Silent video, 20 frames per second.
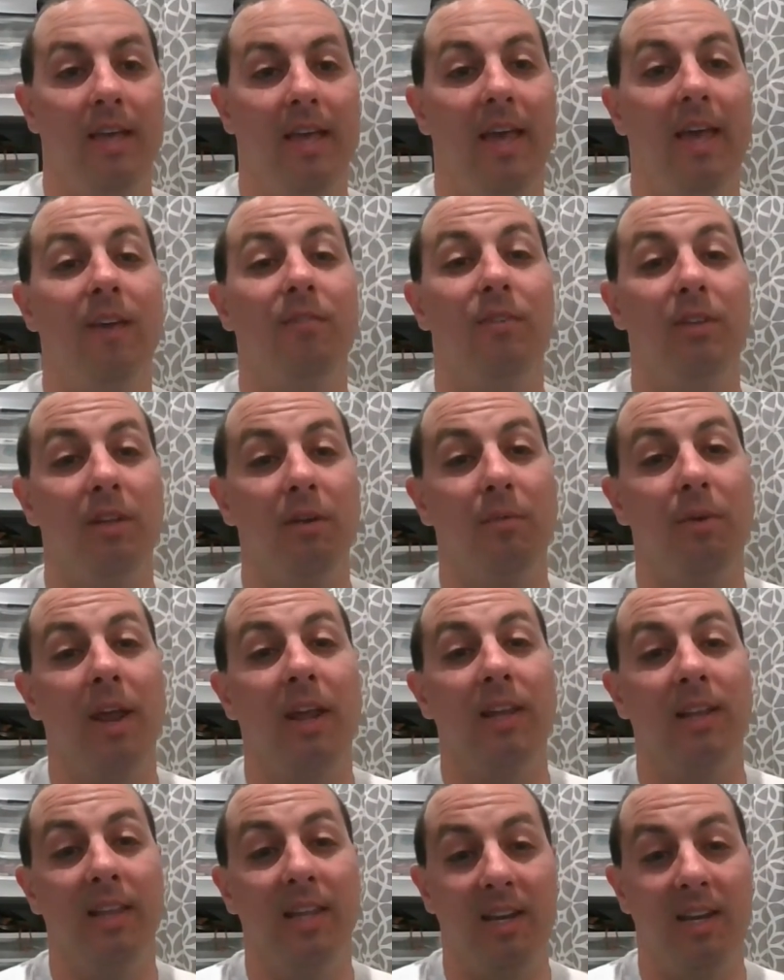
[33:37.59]
heavily
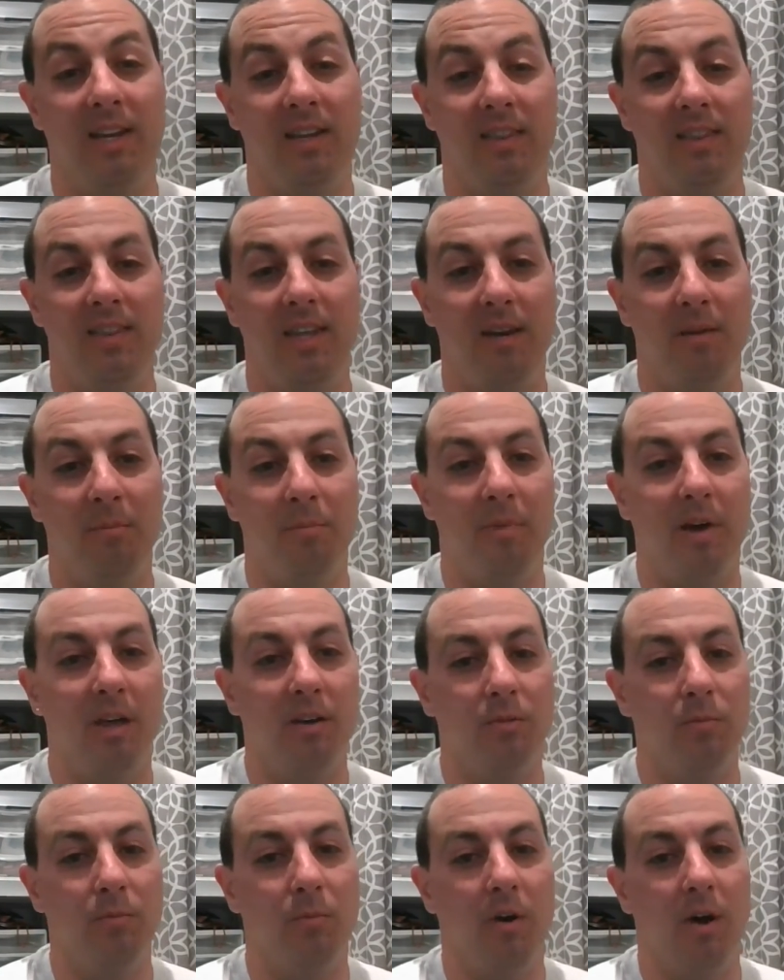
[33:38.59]
regulated than
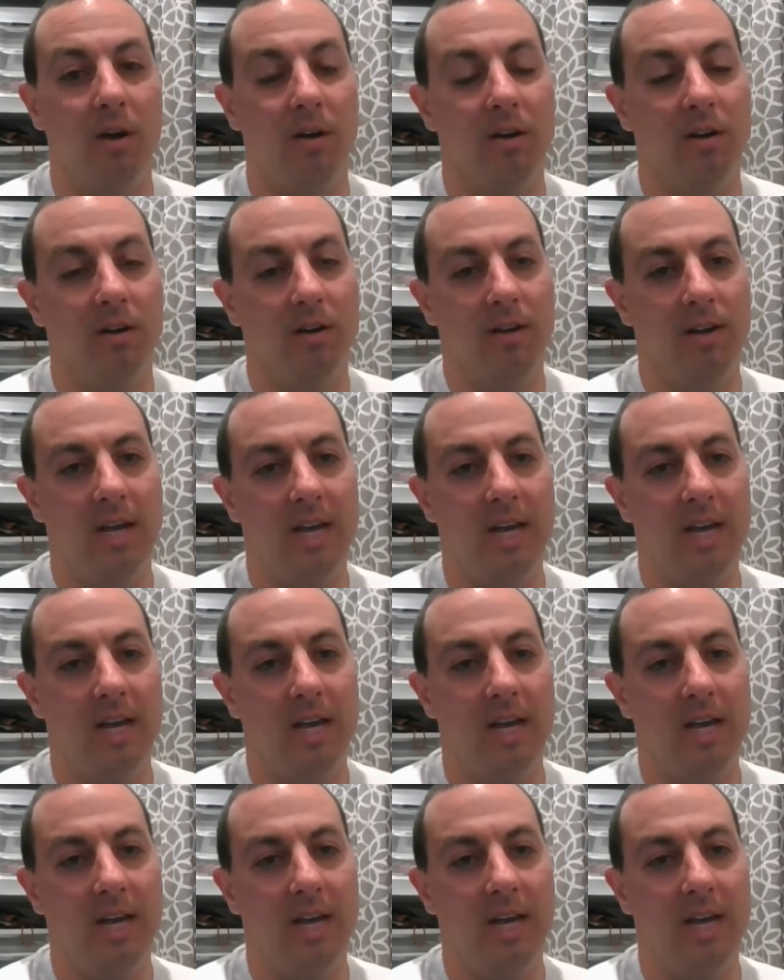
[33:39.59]
bottled water.